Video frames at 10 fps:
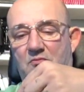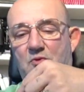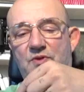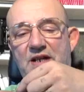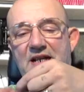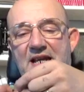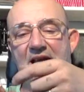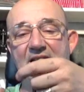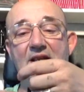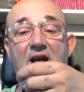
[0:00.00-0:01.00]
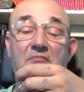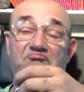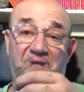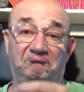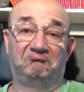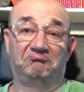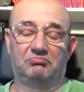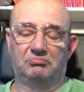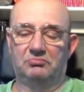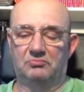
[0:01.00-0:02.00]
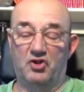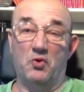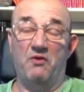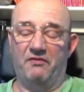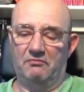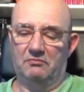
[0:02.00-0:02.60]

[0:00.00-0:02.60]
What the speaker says: will neatly hang, sort of,